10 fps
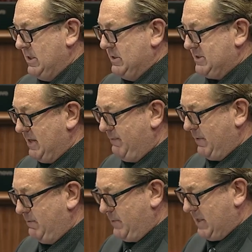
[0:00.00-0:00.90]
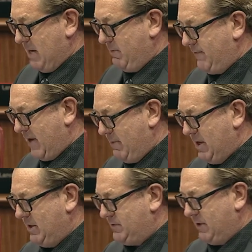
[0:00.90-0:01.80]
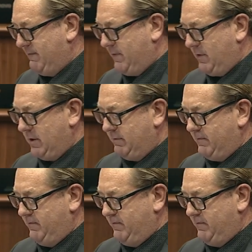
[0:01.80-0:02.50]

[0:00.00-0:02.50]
Steve became a farmer and a tree faller